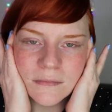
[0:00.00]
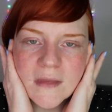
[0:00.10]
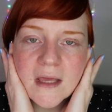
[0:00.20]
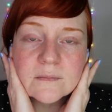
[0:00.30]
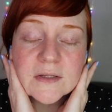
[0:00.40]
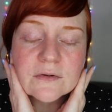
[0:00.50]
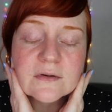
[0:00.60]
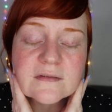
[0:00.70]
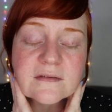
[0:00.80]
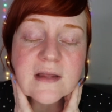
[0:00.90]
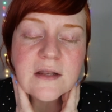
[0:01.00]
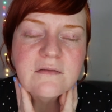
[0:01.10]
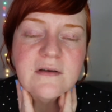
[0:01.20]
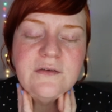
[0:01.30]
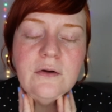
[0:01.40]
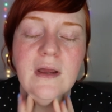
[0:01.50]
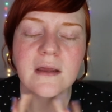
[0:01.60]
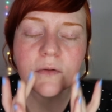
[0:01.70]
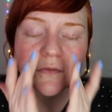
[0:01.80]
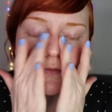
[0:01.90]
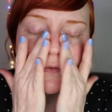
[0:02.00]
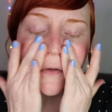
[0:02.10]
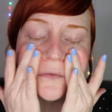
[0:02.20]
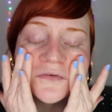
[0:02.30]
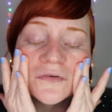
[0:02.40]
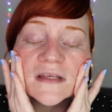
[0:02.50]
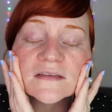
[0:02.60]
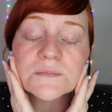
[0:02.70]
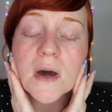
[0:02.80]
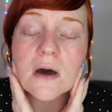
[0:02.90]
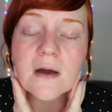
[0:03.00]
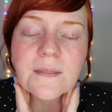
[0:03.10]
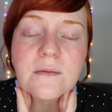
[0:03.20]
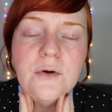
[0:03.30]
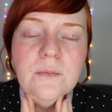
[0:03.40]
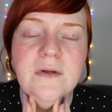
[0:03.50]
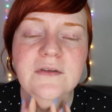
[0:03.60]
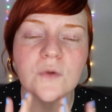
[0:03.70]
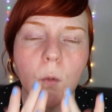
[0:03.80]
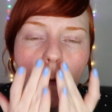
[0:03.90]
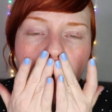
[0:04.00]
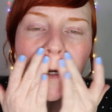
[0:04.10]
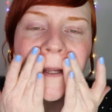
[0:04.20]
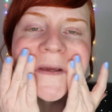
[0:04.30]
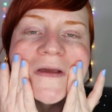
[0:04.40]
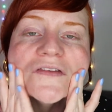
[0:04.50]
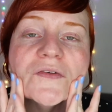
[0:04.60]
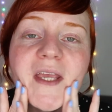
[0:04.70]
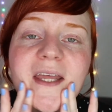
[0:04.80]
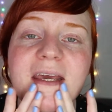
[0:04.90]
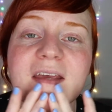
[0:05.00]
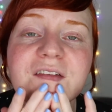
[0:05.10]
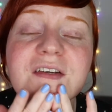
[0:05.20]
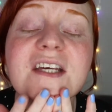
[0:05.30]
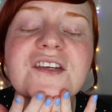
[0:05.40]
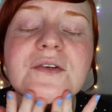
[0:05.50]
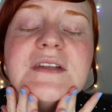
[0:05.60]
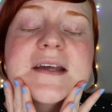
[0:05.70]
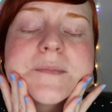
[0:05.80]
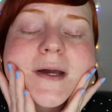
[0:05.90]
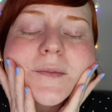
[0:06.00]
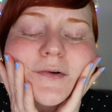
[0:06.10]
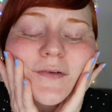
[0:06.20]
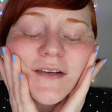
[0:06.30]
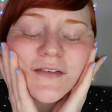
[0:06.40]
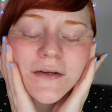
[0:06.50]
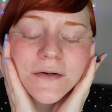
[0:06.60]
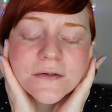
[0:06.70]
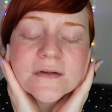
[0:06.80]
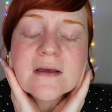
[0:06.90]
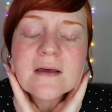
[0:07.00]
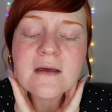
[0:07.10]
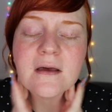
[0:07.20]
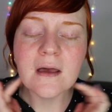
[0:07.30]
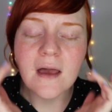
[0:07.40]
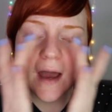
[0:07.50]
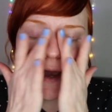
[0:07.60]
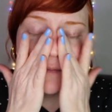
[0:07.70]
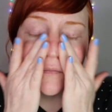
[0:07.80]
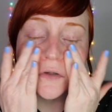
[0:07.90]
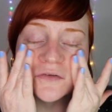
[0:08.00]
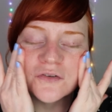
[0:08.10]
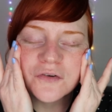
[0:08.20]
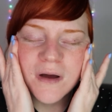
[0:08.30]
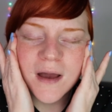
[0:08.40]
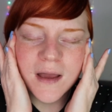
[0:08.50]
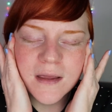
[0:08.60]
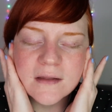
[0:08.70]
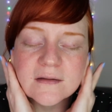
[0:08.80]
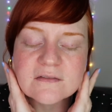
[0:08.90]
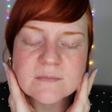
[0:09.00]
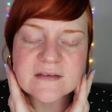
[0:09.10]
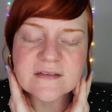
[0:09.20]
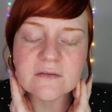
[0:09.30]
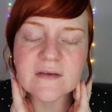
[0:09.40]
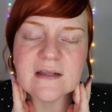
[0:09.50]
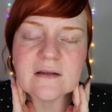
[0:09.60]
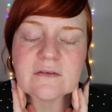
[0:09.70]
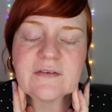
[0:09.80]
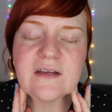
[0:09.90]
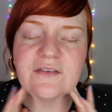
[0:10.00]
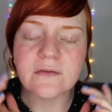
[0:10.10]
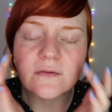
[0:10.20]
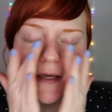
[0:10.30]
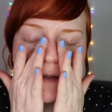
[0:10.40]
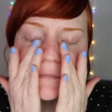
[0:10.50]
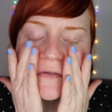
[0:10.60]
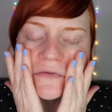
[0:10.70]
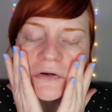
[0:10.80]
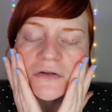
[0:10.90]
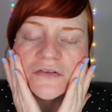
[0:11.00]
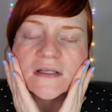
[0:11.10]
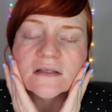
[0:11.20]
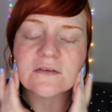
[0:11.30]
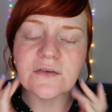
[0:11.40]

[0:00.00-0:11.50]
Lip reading: And because none of us are able to go to the spa at the moment or to get a facial done by a professional, I'm going to try and give myself a little facial and massage it in